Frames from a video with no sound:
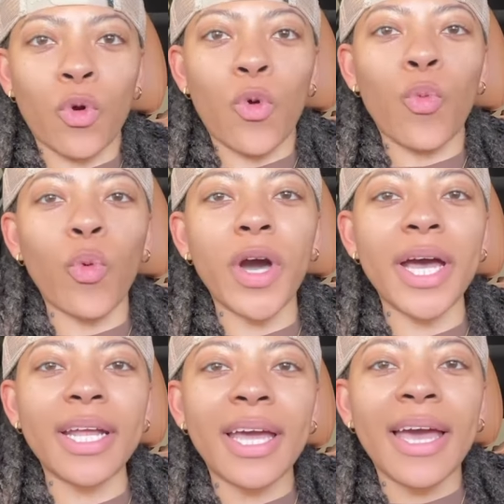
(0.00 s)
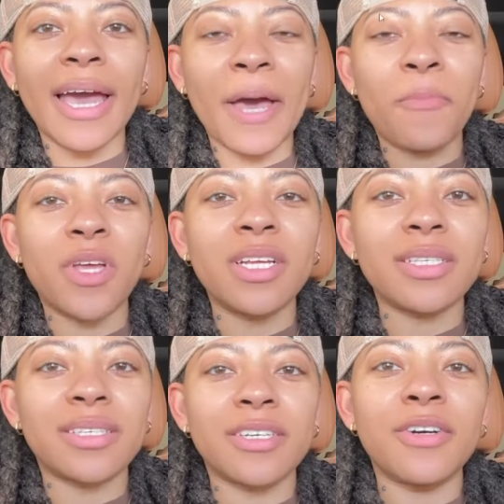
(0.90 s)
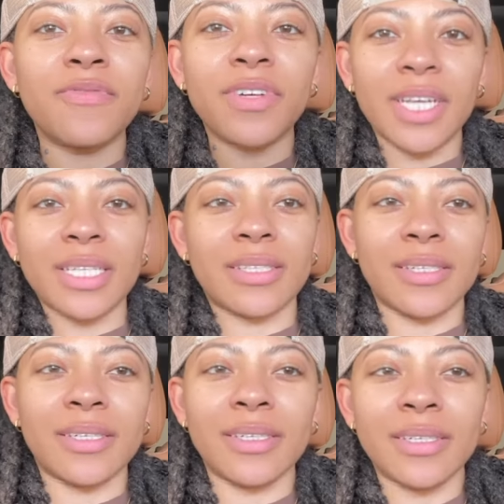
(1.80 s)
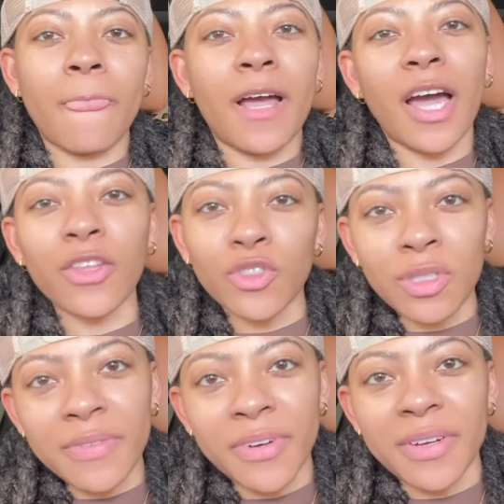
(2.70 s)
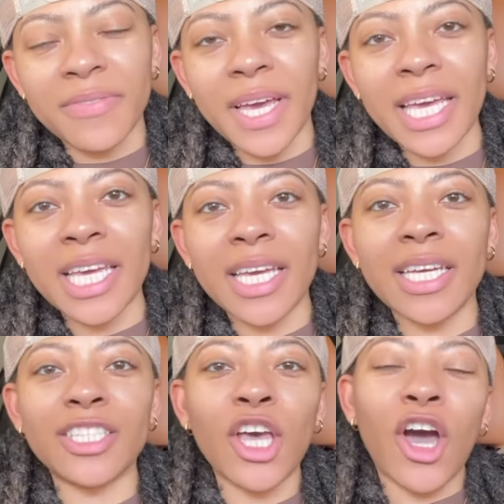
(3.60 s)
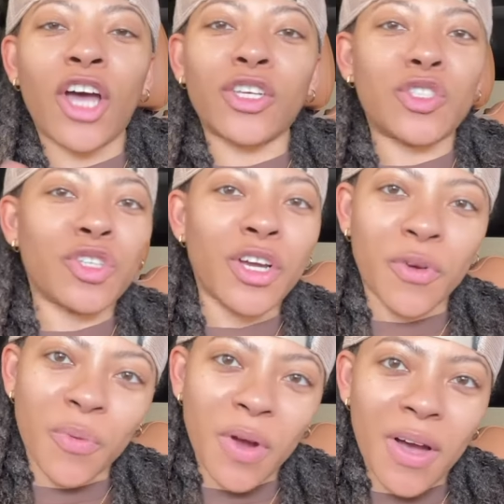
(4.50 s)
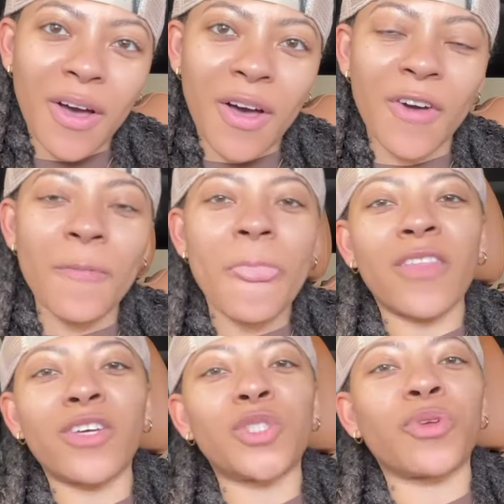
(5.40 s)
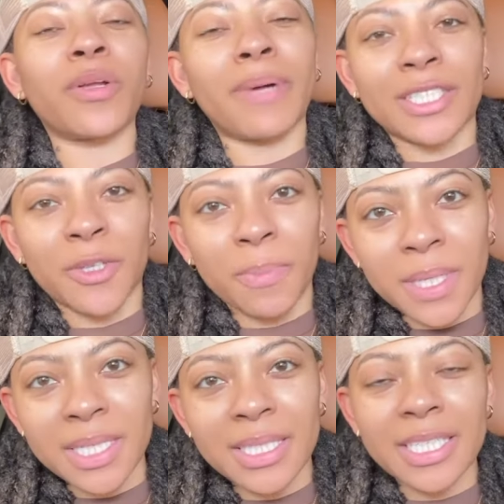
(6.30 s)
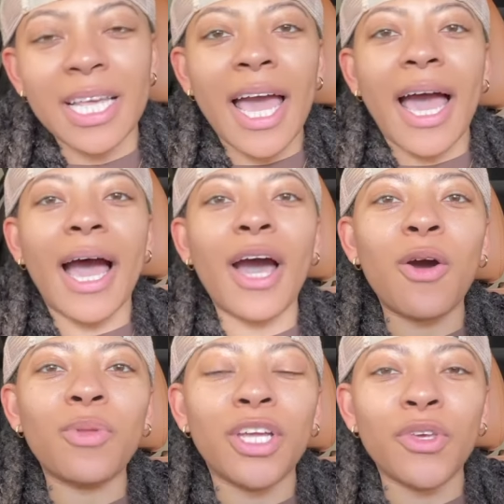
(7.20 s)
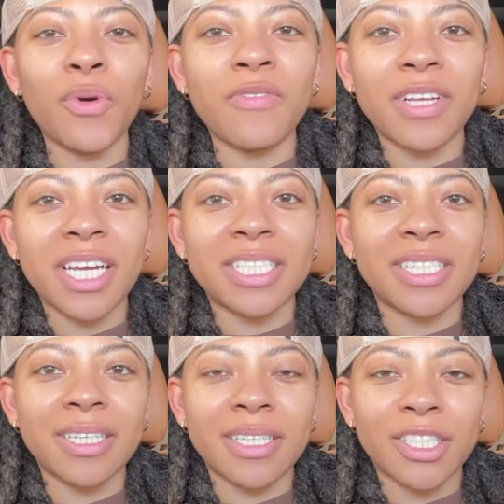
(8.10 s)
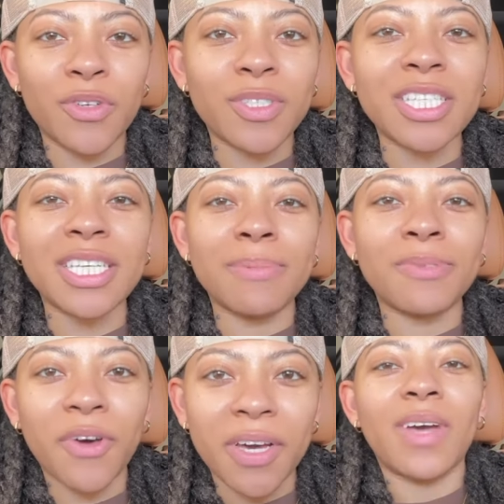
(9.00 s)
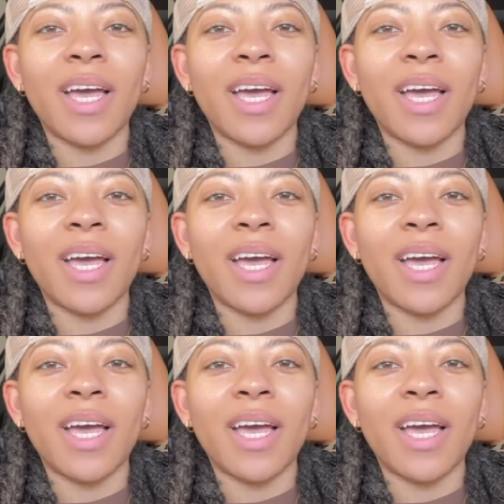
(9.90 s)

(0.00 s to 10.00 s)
Yeah. What happened to Vanessa? I thought you left her in Vegas. I thought you cut her off. I thought you went on about your business. How did you and Vanessa continuously keep talking?